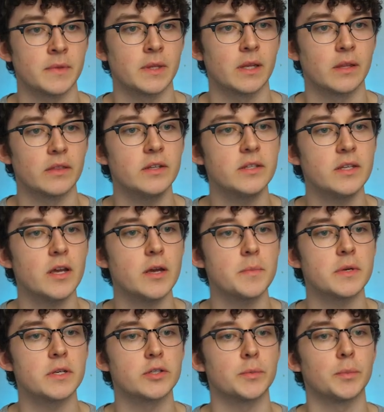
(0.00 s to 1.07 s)
This app
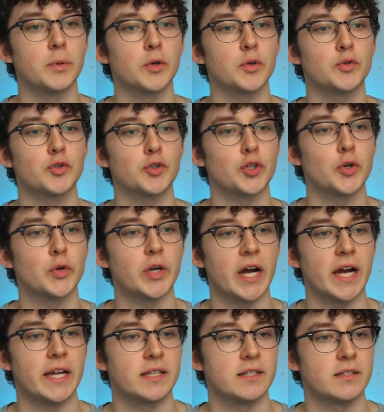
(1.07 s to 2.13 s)
is supposed to show
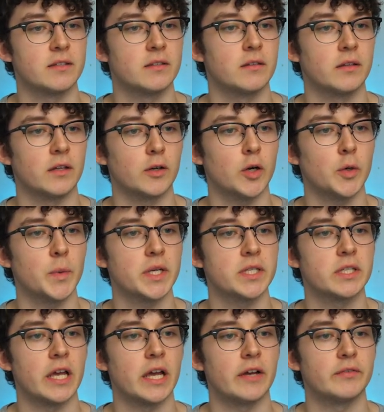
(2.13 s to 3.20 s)
guides that always
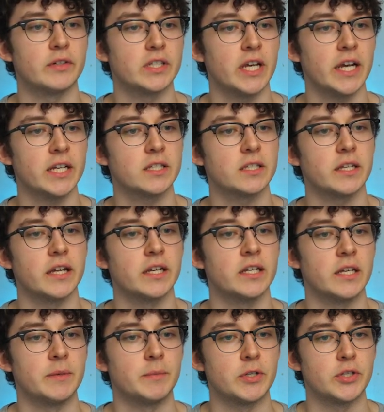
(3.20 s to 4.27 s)
have a text and an
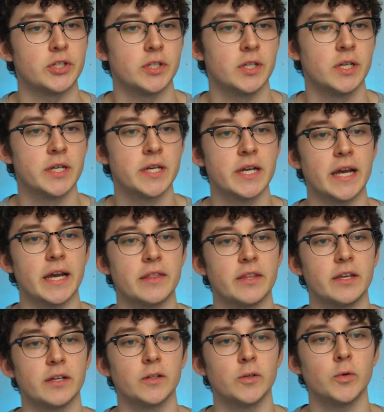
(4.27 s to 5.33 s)
image and they
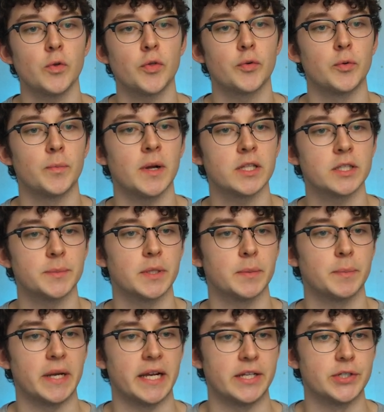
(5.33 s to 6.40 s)
go through multiple
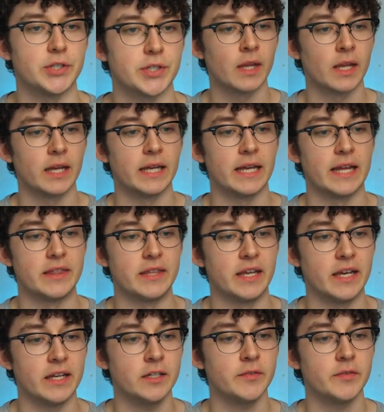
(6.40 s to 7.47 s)
pages. At the
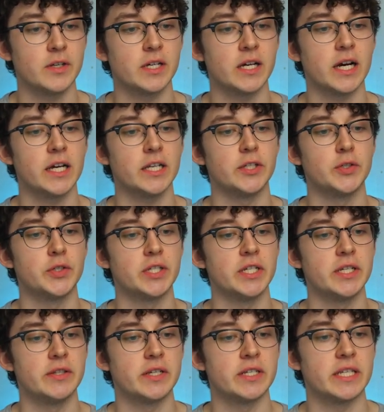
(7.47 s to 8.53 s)
end of the guide you see
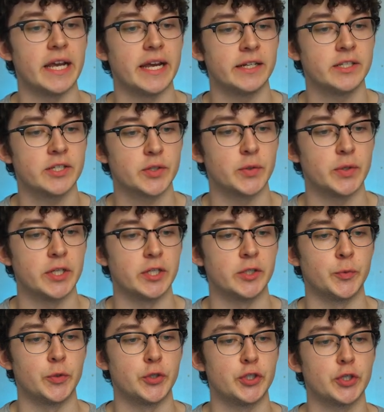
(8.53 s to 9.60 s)
this end screen
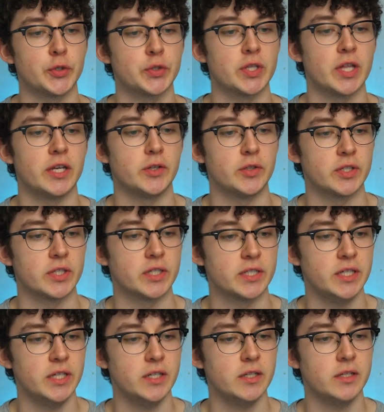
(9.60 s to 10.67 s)
which shows that you
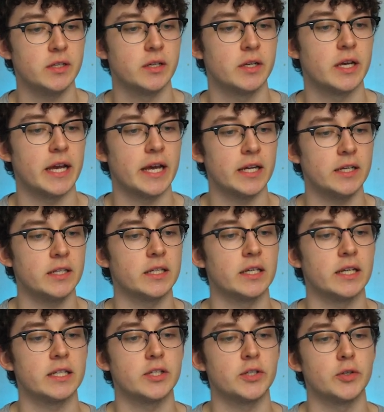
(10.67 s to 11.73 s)
succeeded and it
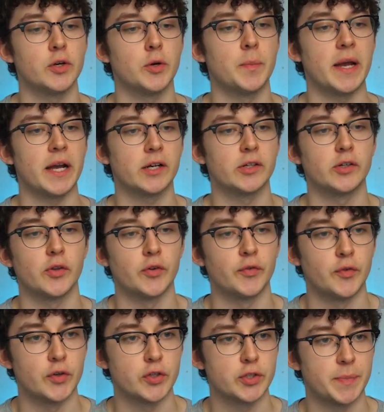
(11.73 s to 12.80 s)
lets you go back to the
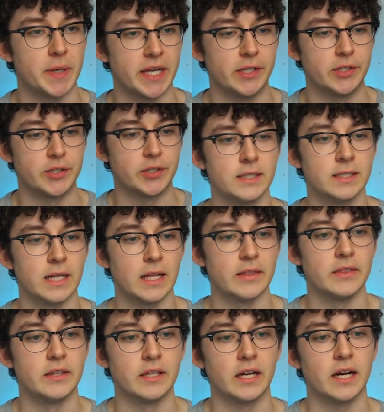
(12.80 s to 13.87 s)
first page.
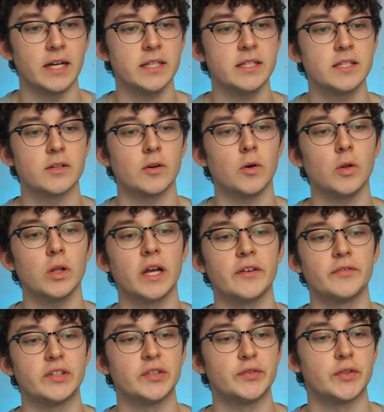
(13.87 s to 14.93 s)
The guides all have
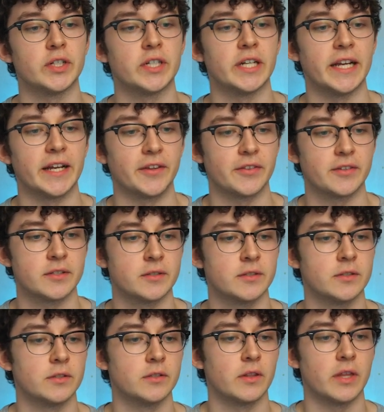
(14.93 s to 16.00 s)
different lengths,
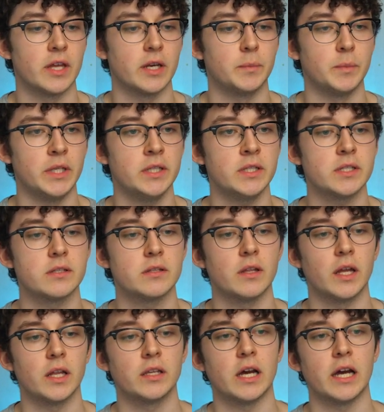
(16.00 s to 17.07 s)
that means
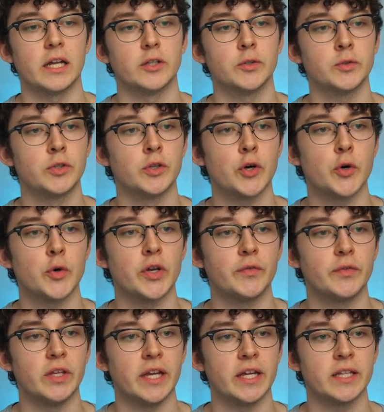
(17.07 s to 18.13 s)
that I don't know if
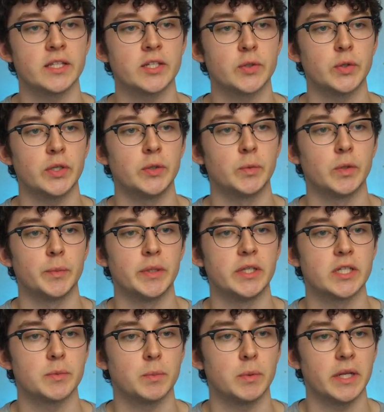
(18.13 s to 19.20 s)
the end screen will be displayed